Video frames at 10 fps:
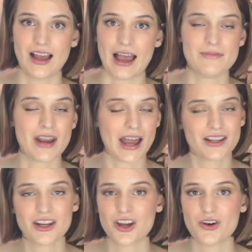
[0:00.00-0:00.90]
I'm not
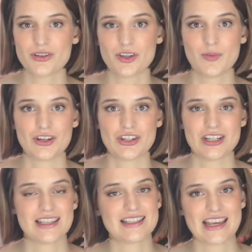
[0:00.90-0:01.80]
going to go so much
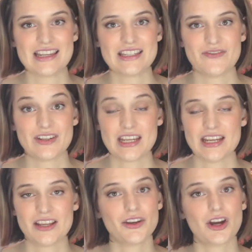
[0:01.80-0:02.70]
into the scientific
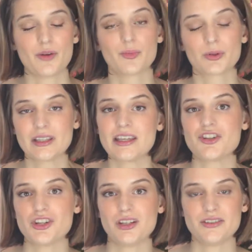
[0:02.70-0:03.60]
data. There are brilliant
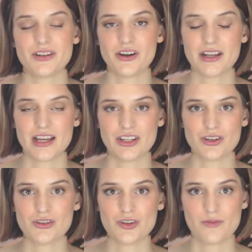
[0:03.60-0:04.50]
channels already on
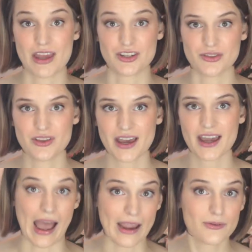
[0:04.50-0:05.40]
YouTube that do that.
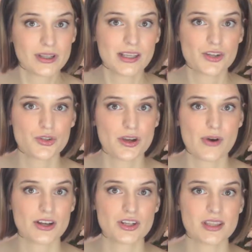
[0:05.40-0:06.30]
I really enjoy
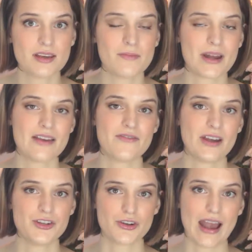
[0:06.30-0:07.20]
watching them, but I
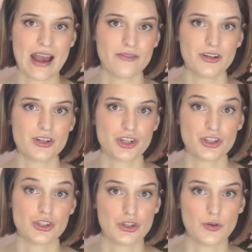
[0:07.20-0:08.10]
find your average
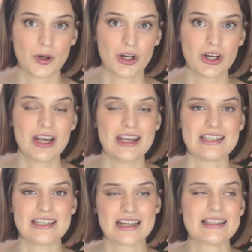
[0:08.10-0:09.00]
consumer
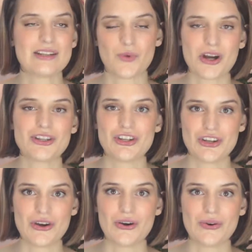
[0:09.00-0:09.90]
doesn't want to
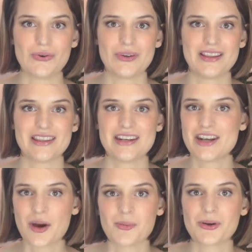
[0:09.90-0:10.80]
know the
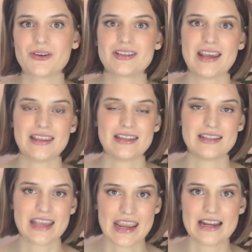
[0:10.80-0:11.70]
numbers and the
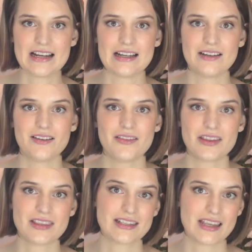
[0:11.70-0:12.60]
data
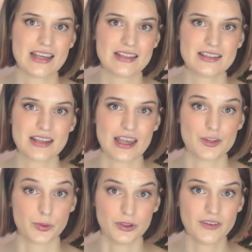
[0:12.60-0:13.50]
that the science has
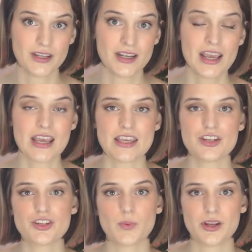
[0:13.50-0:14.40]
proven. They
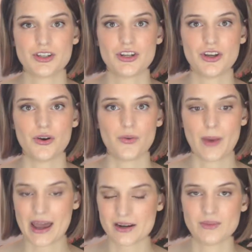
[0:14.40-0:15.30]
just want to know,
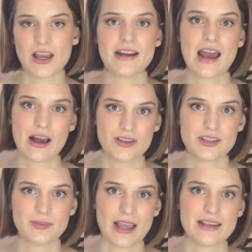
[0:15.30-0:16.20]
bottom line, how this
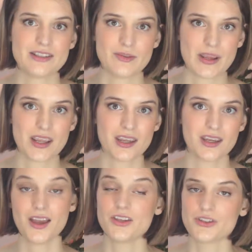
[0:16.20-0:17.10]
applies to me.
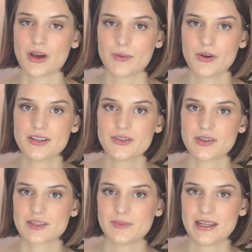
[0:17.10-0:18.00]
So I'm going to
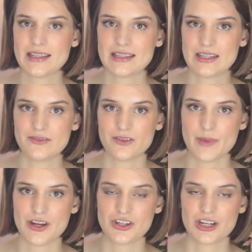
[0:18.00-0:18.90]
explain this
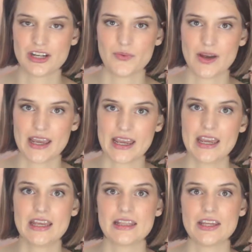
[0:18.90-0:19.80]
information in a way
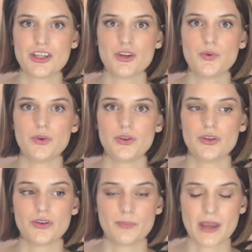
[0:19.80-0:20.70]
that you will
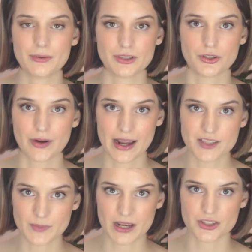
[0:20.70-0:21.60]
be able to
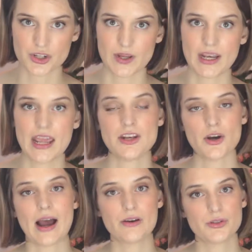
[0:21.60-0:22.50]
grasp onto it and know
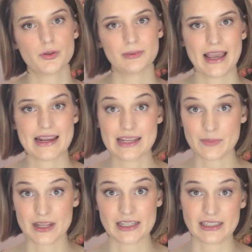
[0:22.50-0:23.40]
how to apply it
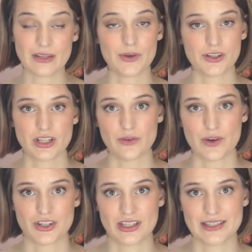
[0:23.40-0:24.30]
immediately when you're done
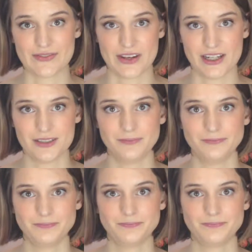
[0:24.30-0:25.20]
watching this video.
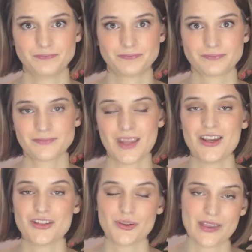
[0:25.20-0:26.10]

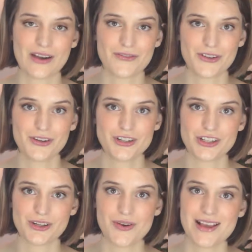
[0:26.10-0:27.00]
So without further
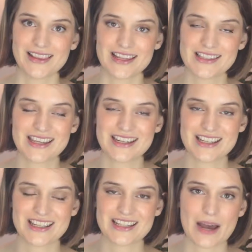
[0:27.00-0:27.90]
ado, let's get into
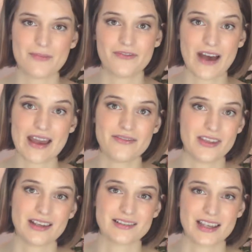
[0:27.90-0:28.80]
the top five
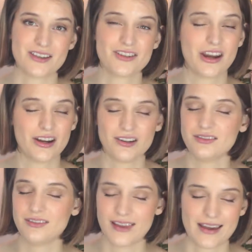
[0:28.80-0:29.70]
things I could care
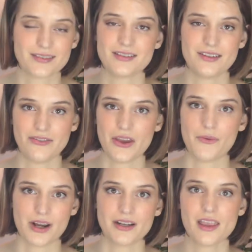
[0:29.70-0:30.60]
less if they
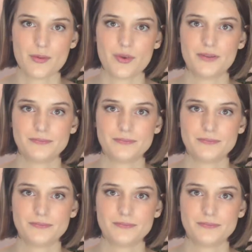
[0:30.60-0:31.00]
were on a label.